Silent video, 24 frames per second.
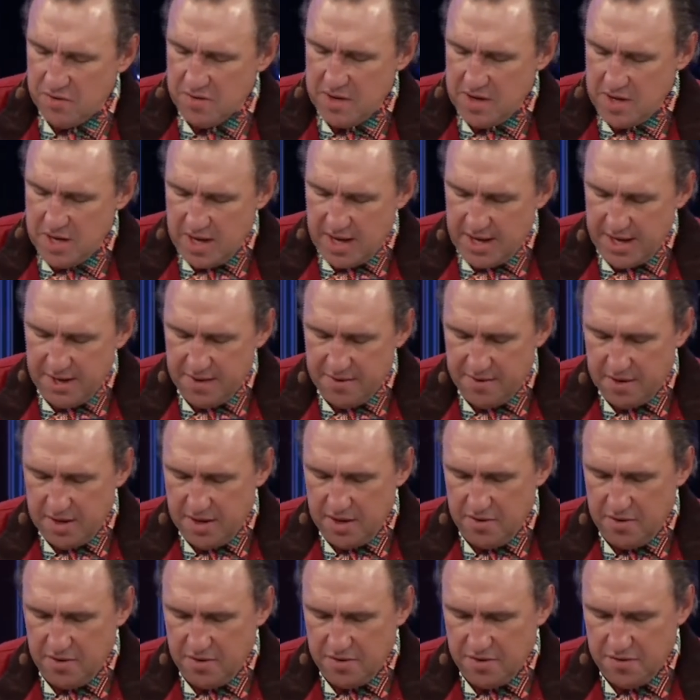tonight
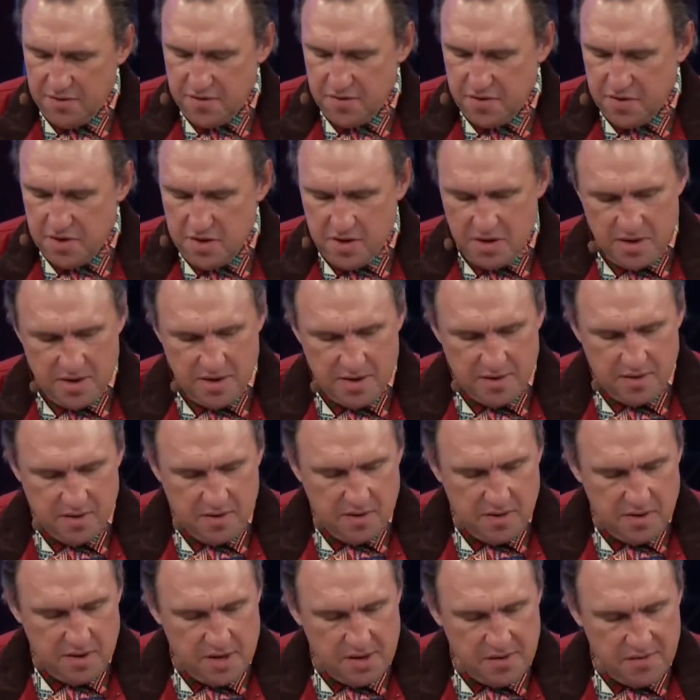and just
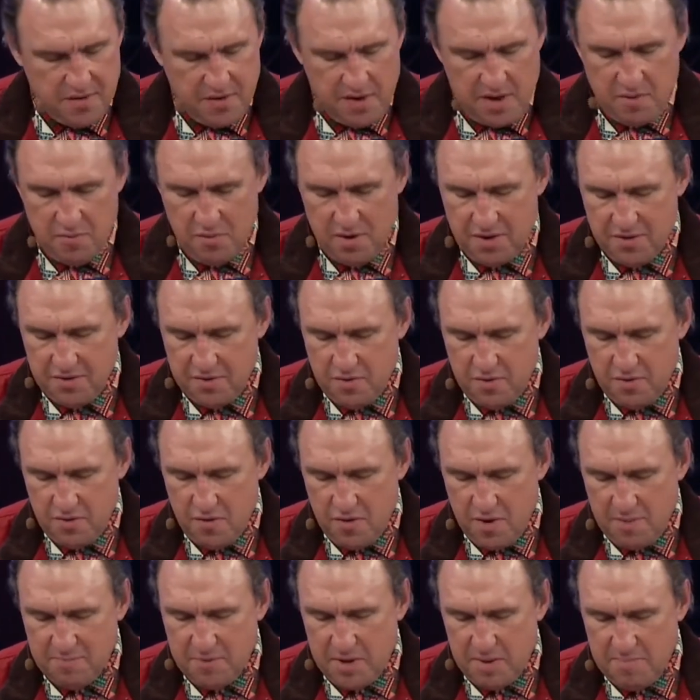uh, share what
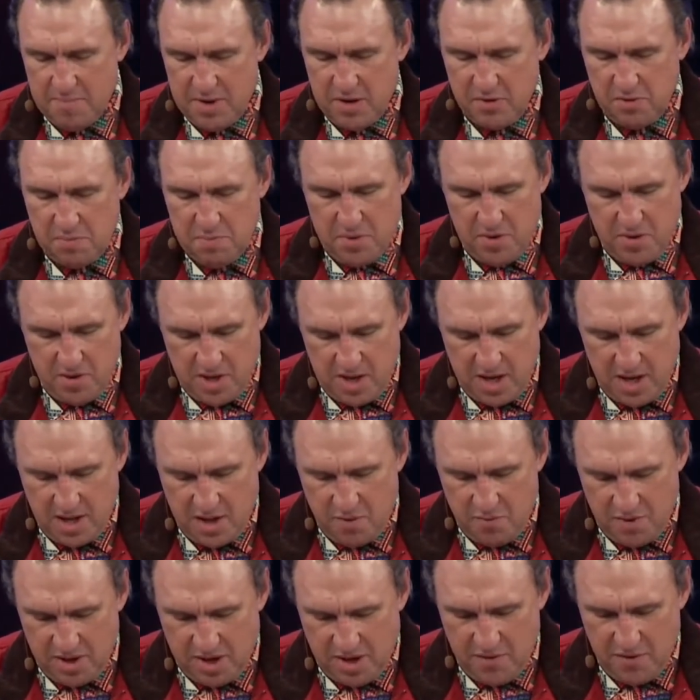dropped in my spirit, The end.
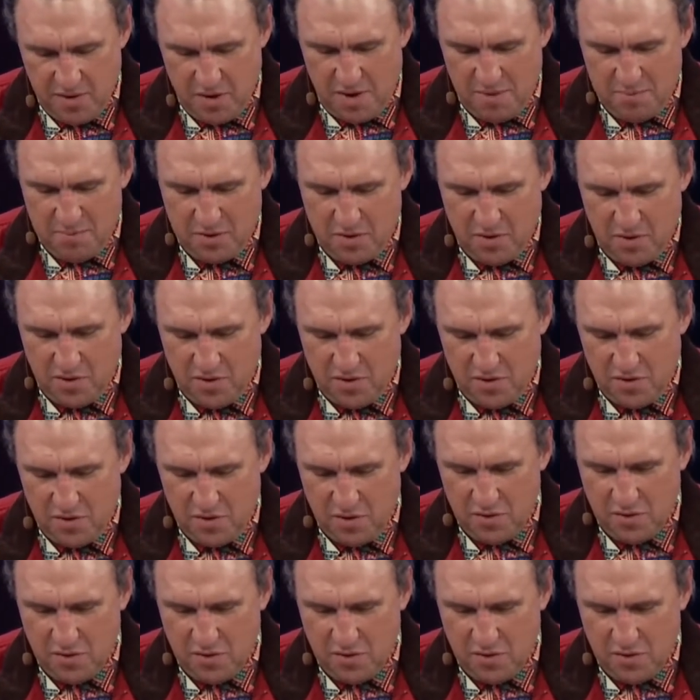we'll give you opportunity to sow